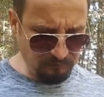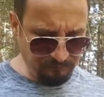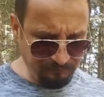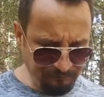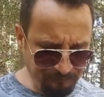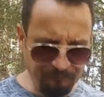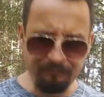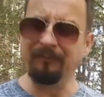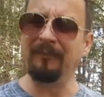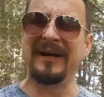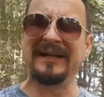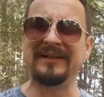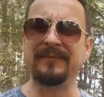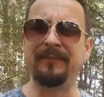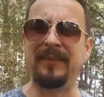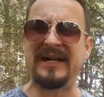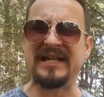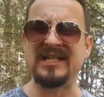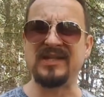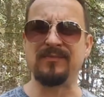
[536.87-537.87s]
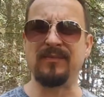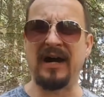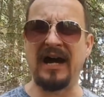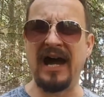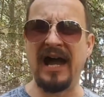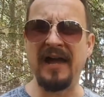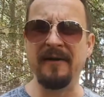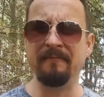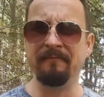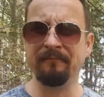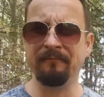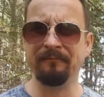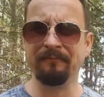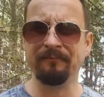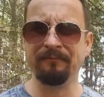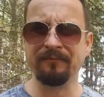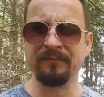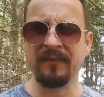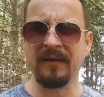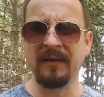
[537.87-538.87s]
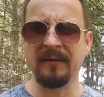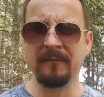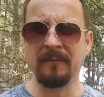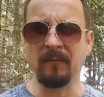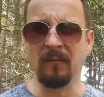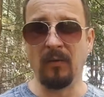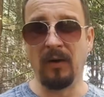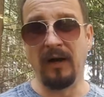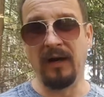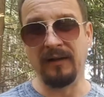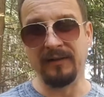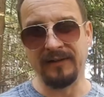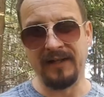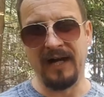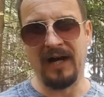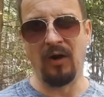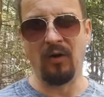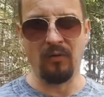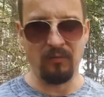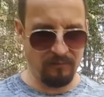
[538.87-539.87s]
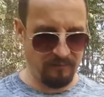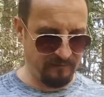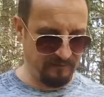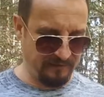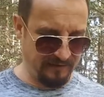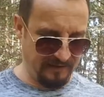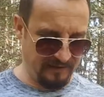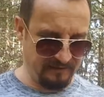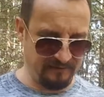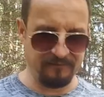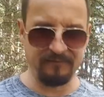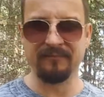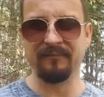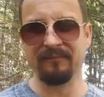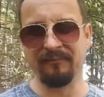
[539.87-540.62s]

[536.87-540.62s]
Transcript: month passed by. Well, now we are